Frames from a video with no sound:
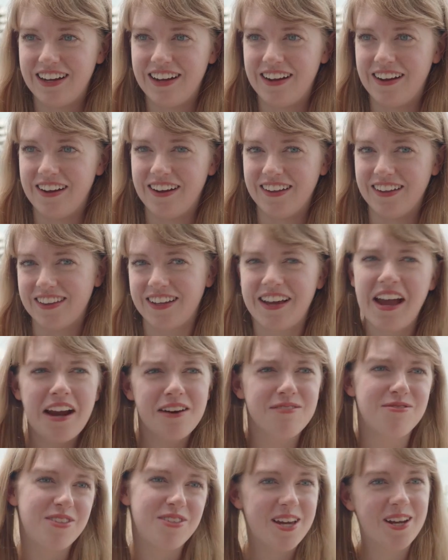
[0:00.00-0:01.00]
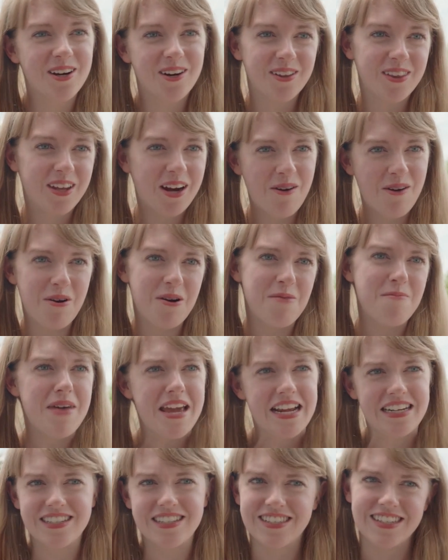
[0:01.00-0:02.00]
the kind of theater that I want to
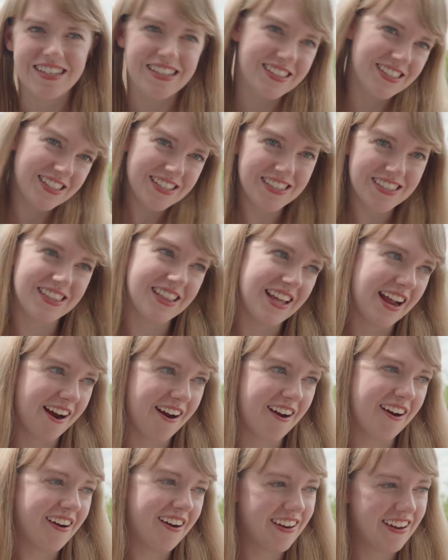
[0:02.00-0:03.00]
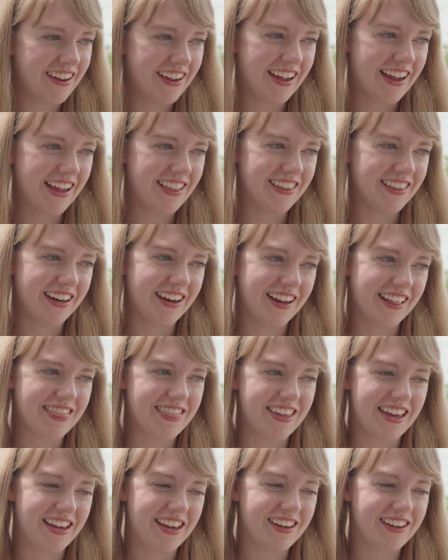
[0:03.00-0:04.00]
make doesn't exist there. And then I
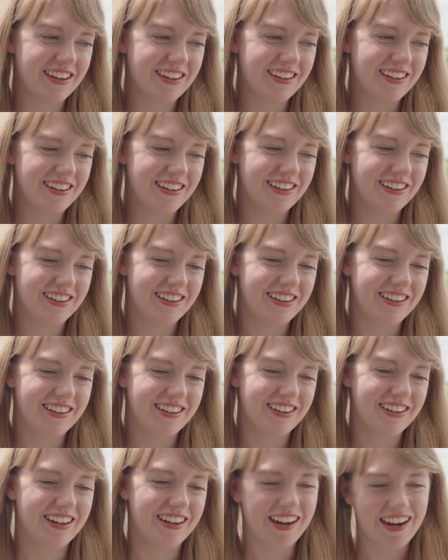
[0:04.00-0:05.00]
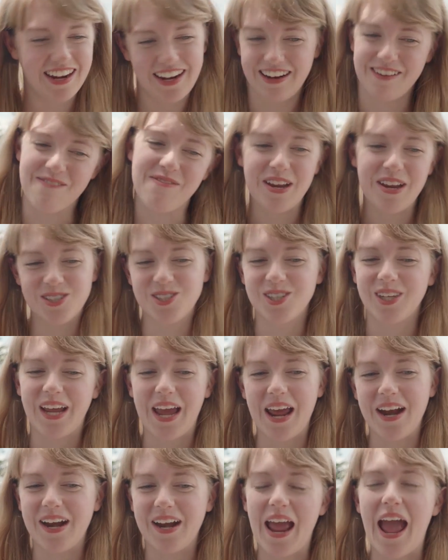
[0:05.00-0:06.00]
think I eventually
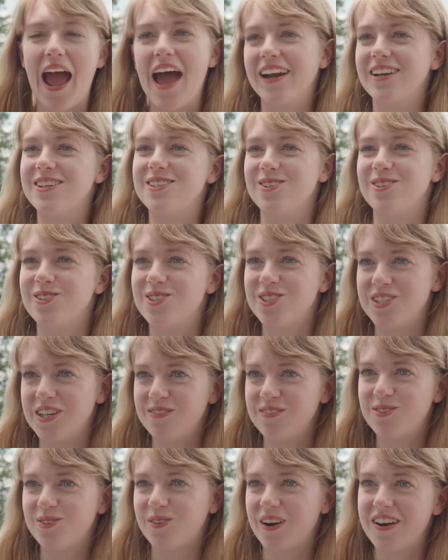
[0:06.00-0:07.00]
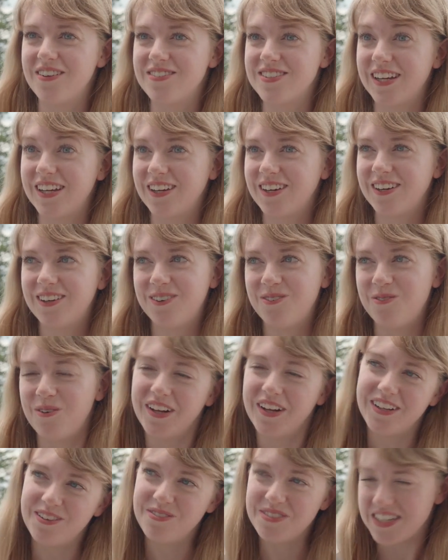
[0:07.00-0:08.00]
had an attitude shift where I was like,
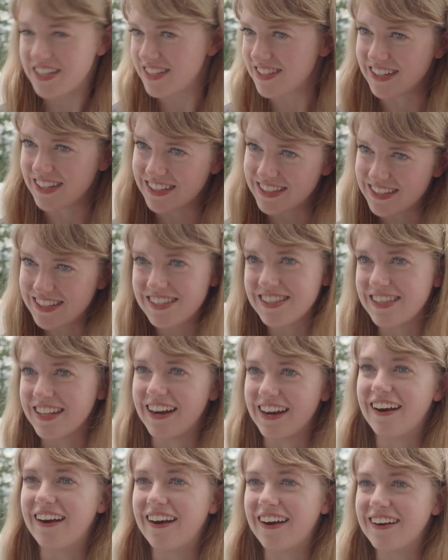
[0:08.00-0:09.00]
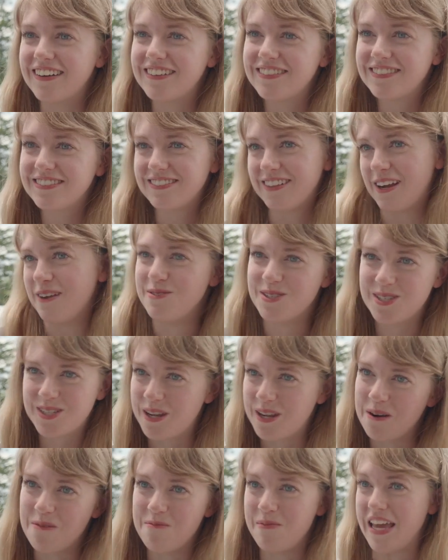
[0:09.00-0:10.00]
well, if it doesn't exist there, I'm just gonna